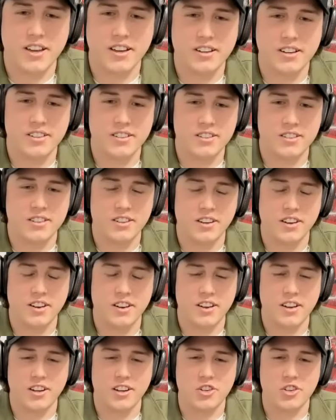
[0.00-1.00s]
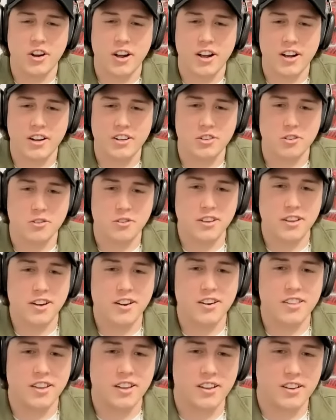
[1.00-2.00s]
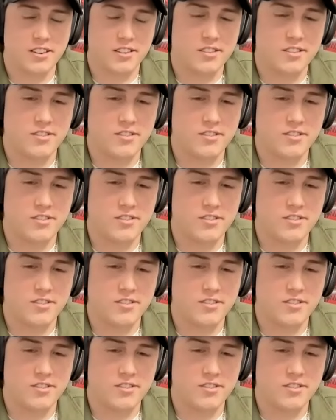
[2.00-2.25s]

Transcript: Yeah. Do you got any tracks over there that